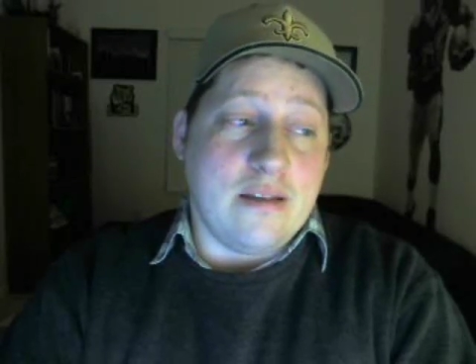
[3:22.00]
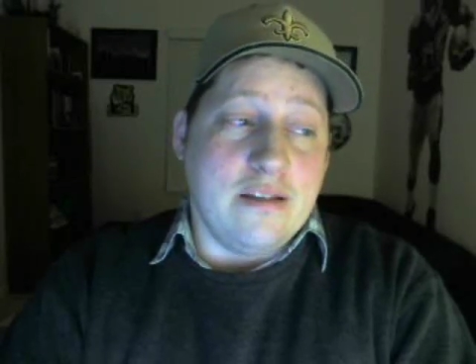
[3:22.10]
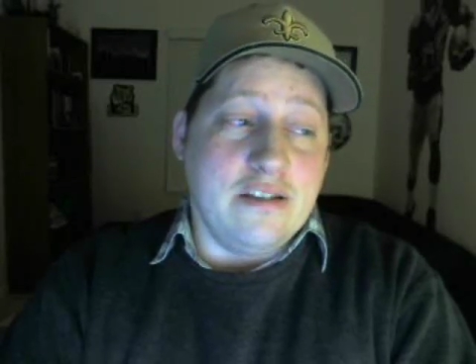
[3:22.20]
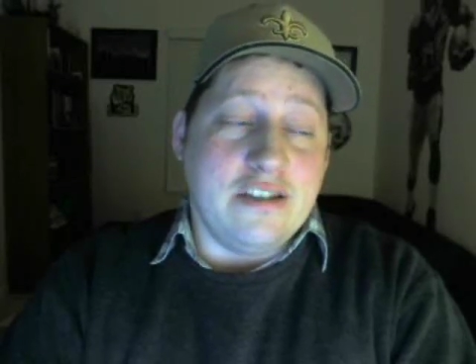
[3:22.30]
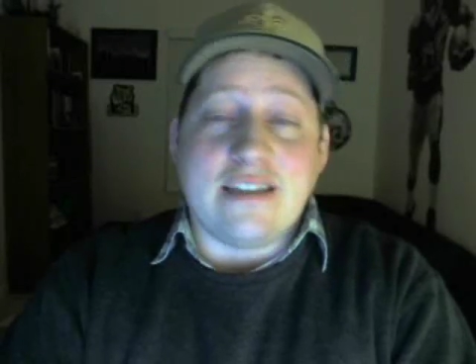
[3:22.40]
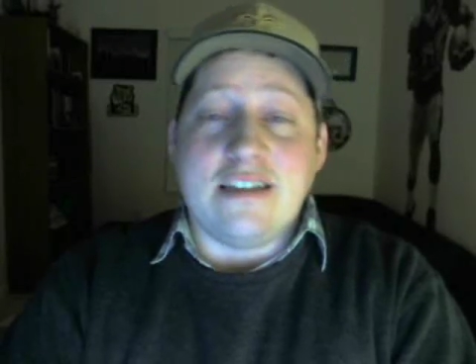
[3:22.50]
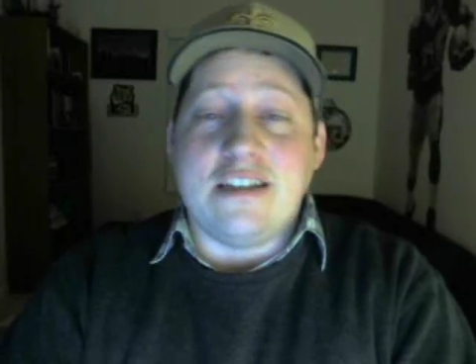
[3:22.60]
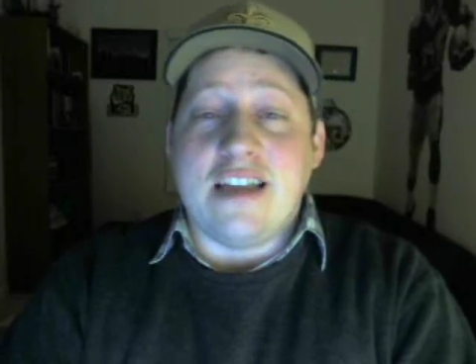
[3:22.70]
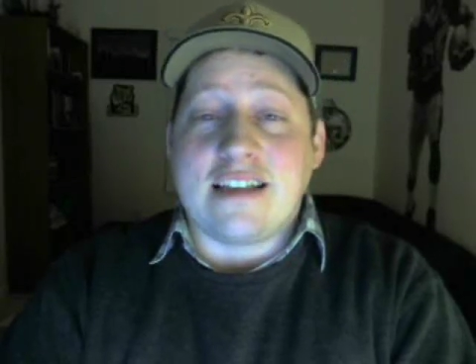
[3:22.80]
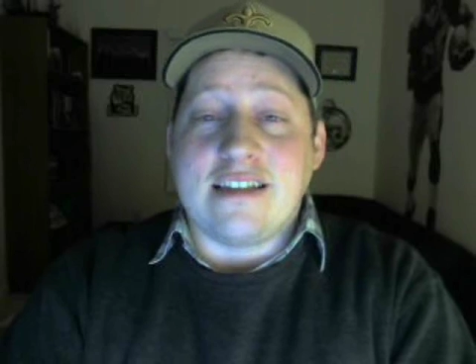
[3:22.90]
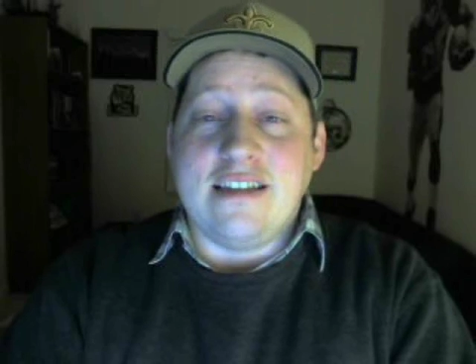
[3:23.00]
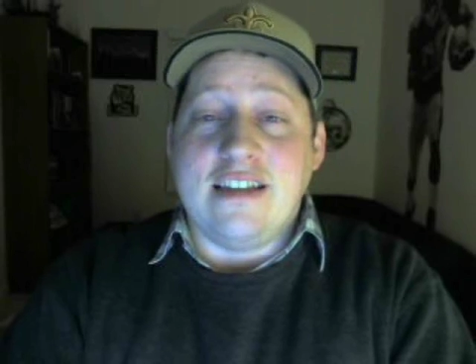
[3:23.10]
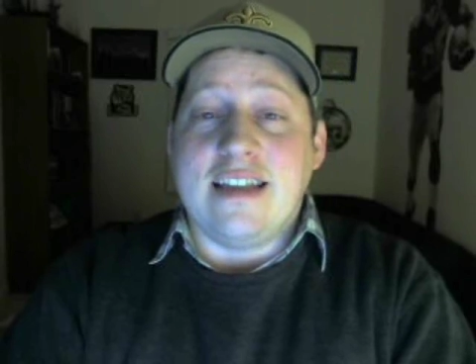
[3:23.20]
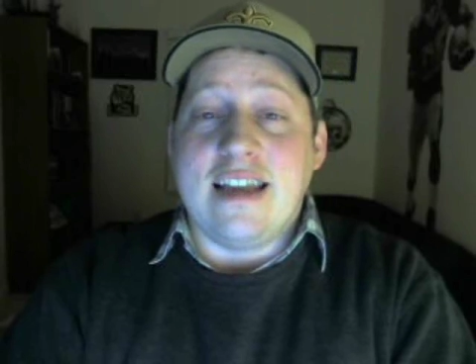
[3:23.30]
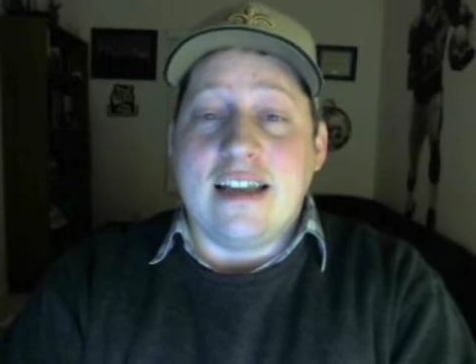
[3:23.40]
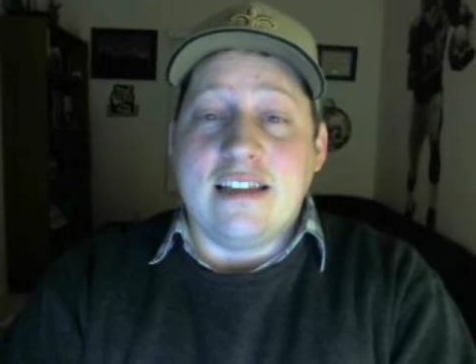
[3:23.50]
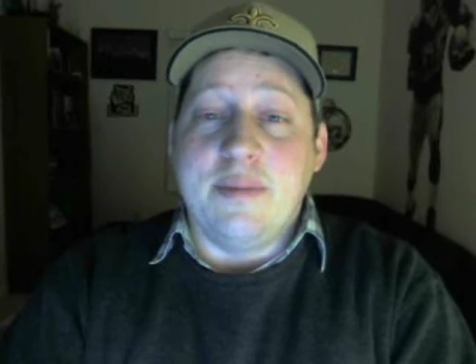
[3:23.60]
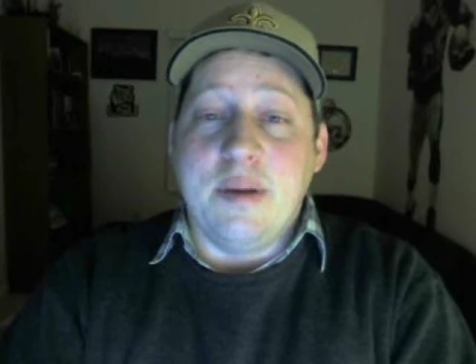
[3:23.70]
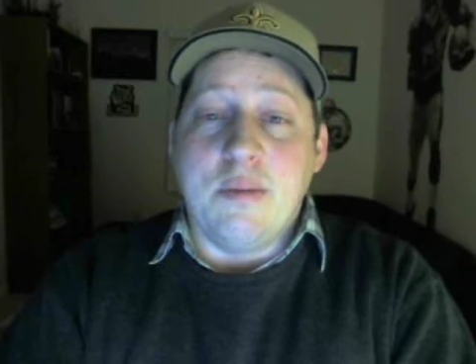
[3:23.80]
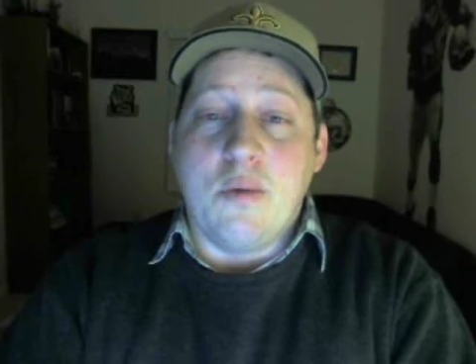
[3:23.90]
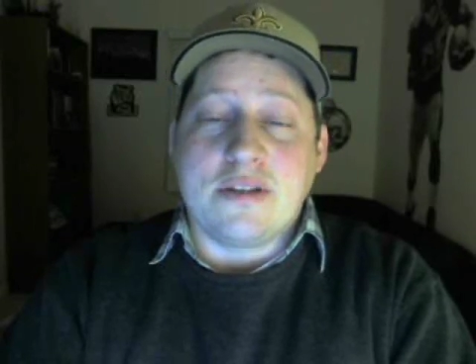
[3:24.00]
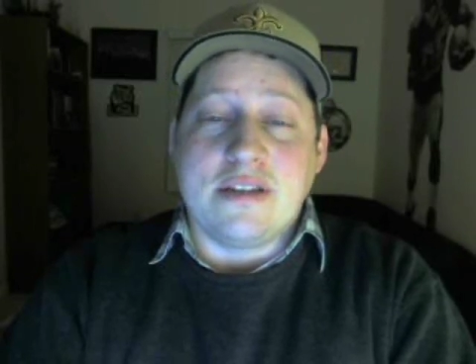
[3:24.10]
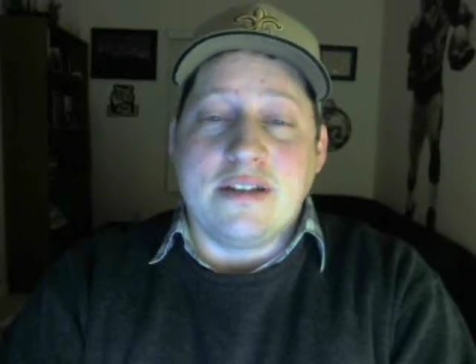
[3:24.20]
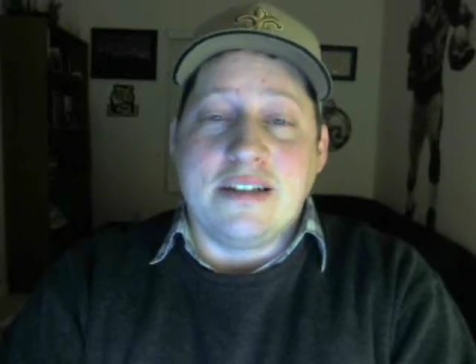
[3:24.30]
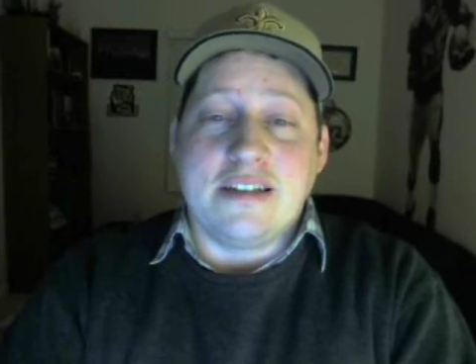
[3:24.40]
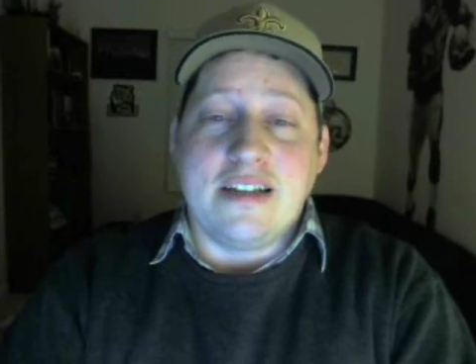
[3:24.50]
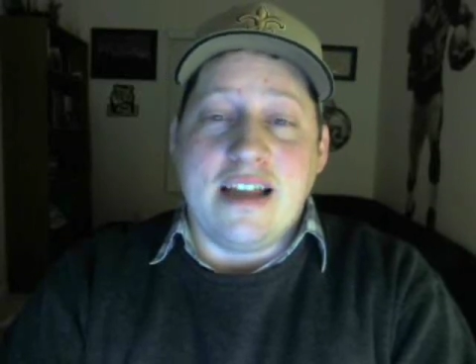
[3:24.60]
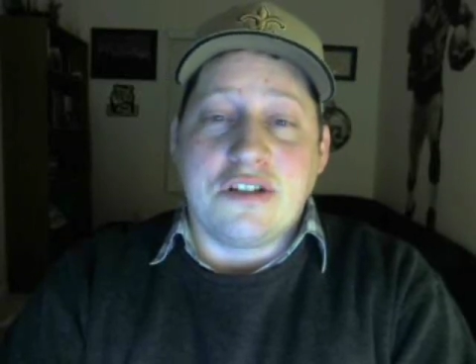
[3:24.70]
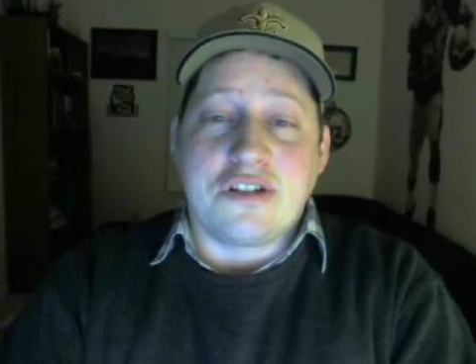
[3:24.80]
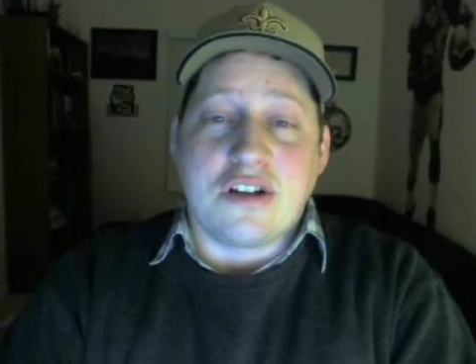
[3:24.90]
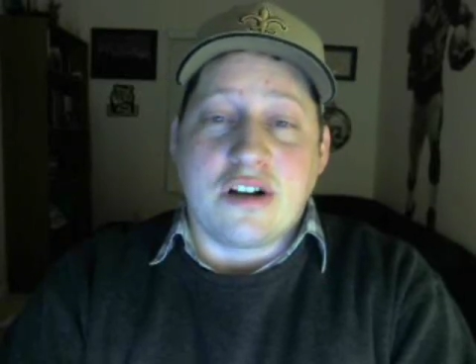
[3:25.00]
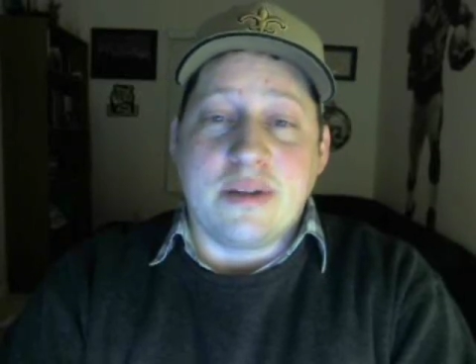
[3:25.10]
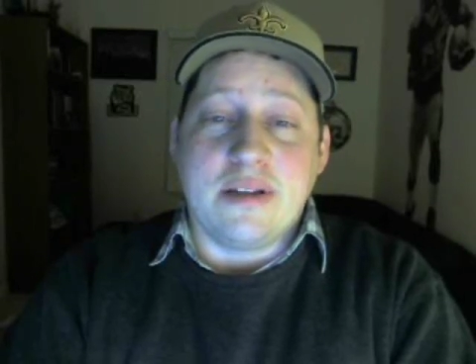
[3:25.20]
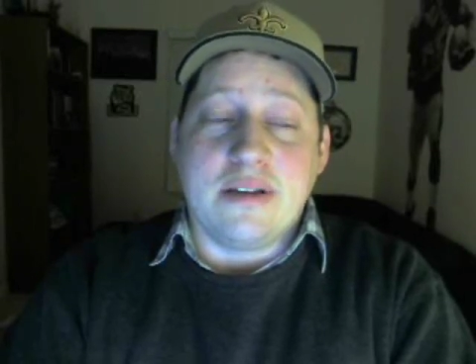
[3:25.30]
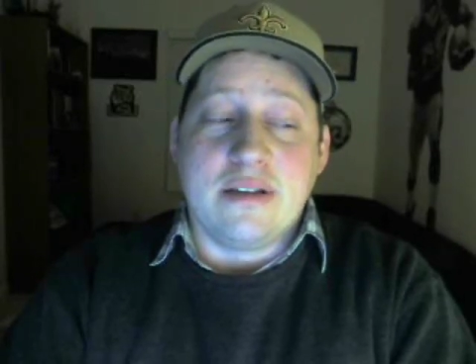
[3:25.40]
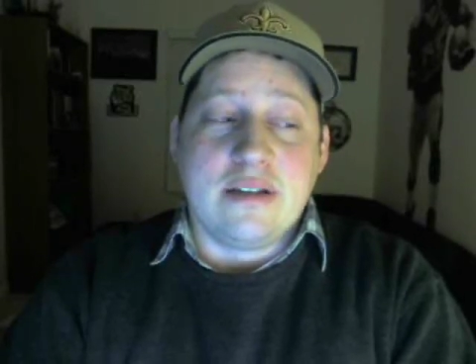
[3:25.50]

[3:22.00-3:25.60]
Jesse Jackson, you could take a little bit more serious than Al Sharpton.